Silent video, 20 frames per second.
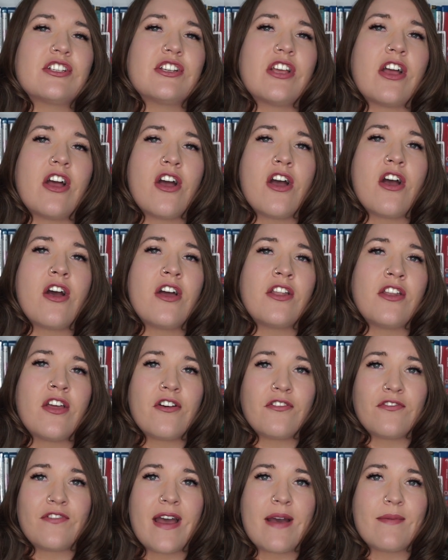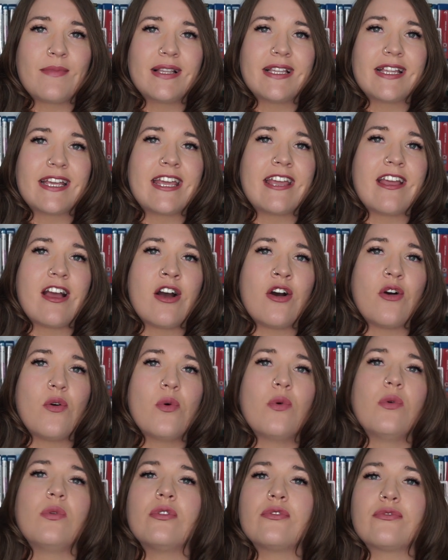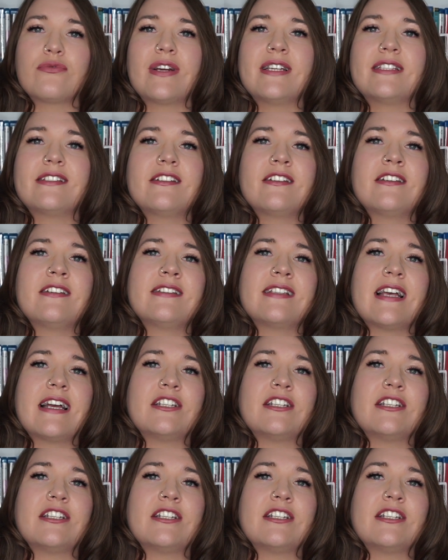Her and her family are all wrestlers,